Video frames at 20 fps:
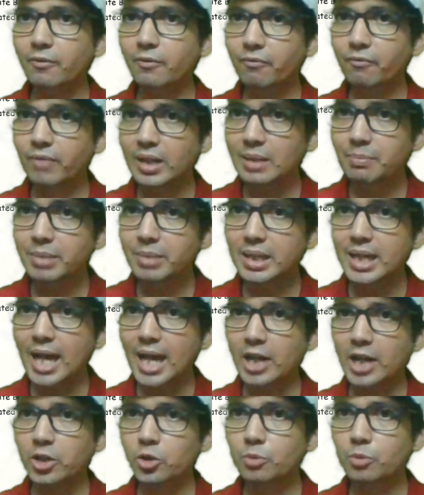will be
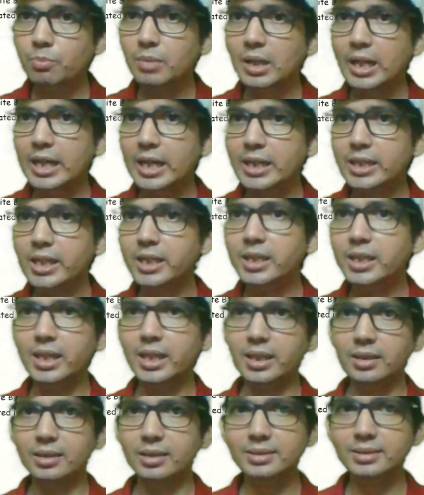accumulated
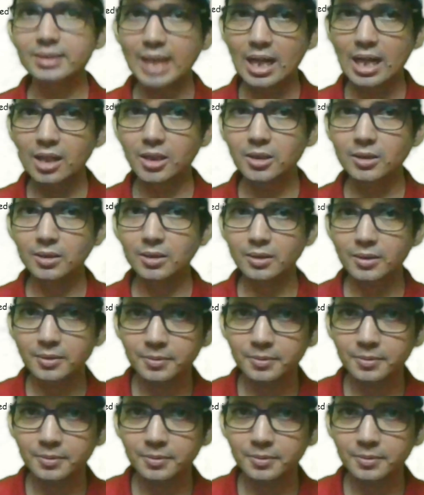in the cell.